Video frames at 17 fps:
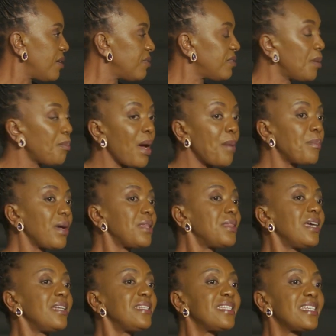Remember
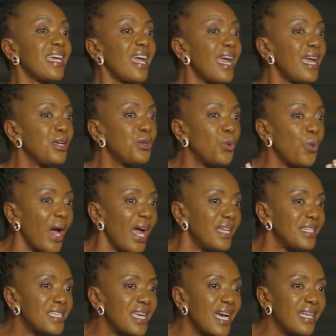the day you
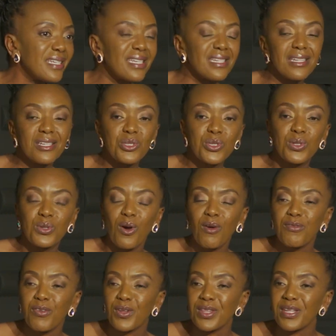entered this
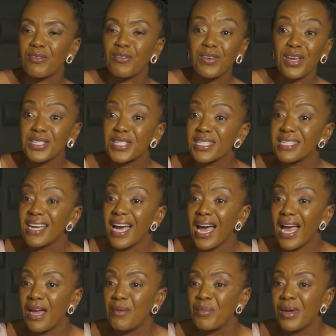door for the first
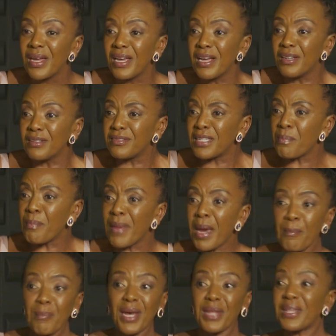time.
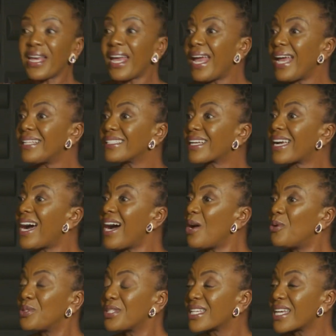Remember the
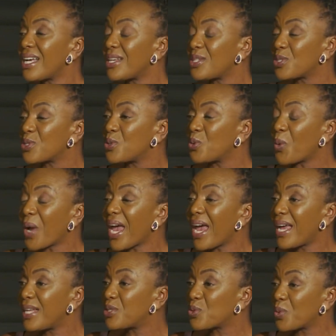encounters you
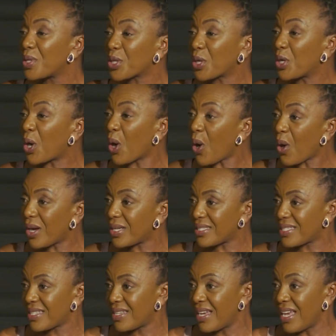had with God.
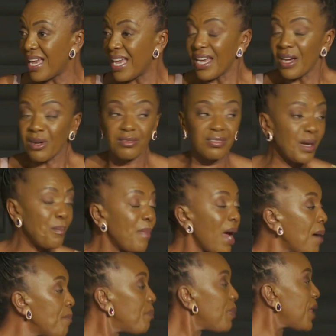
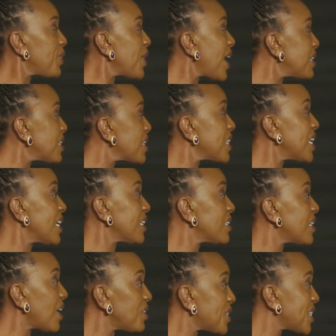Remember that
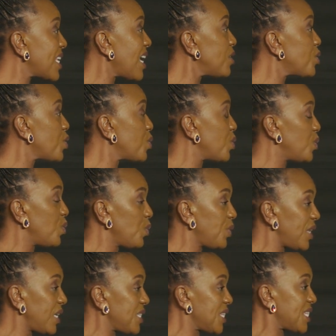thing that said to you,
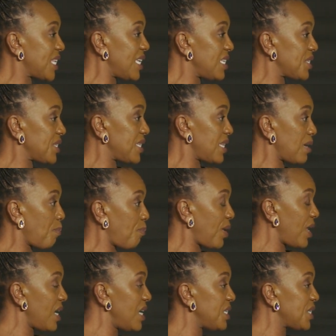this is the
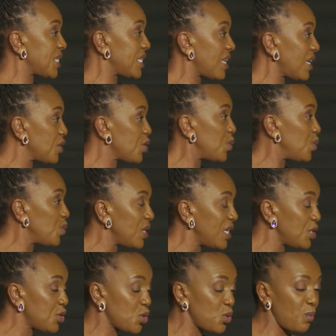place that you
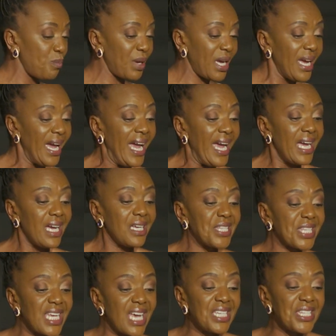need to be. It
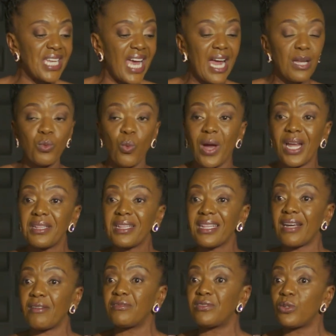says, and when
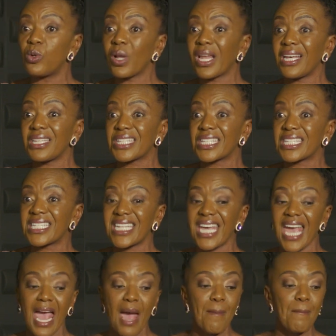the ruler's
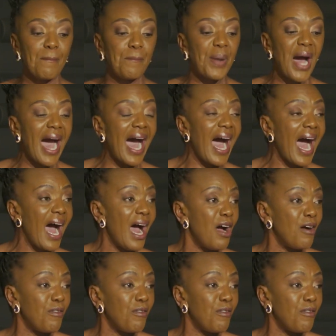temper